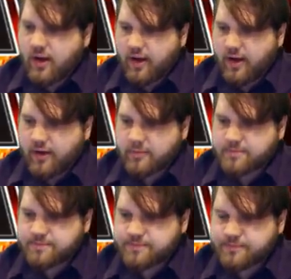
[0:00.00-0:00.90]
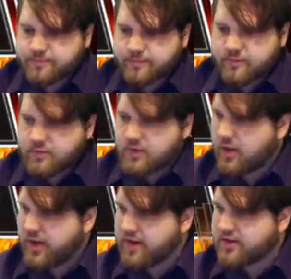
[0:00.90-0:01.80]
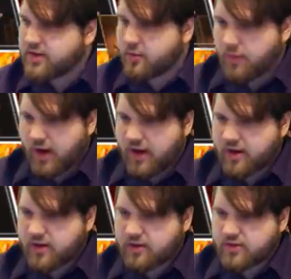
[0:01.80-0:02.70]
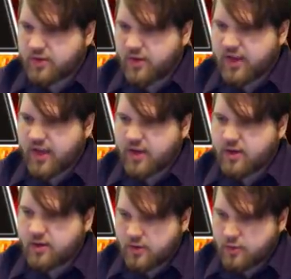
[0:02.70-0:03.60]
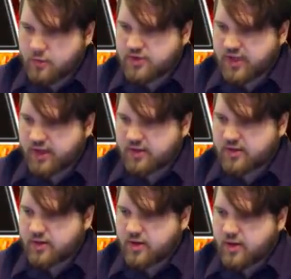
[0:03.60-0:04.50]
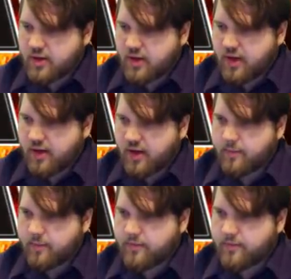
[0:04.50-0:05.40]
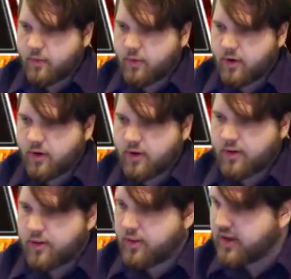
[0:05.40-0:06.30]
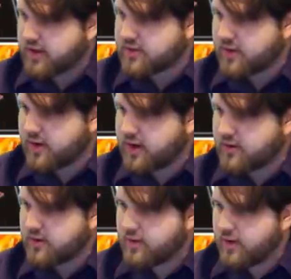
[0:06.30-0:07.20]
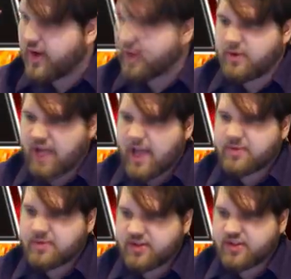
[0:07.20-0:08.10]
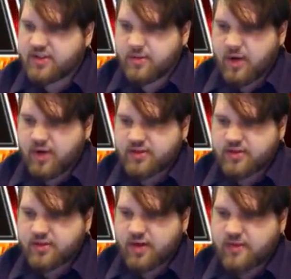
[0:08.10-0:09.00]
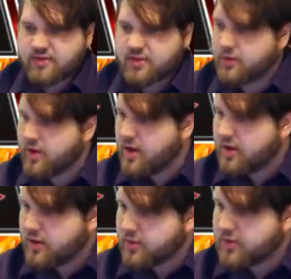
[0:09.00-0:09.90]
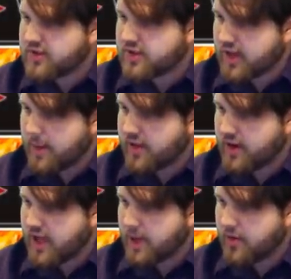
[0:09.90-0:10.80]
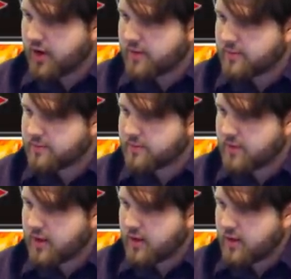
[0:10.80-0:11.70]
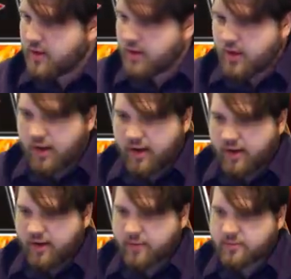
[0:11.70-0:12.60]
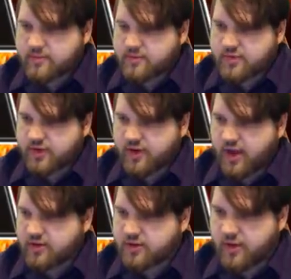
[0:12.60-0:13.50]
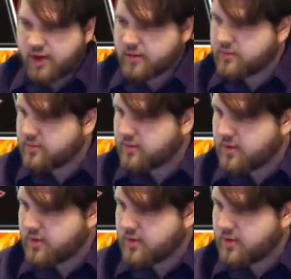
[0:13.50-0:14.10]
It is a rock, so I can use it for this, right? No, it has to be Lapis plus a Gem-Knight monster, so I'd have to use this to copy a name, right? So yeah, I'll do that.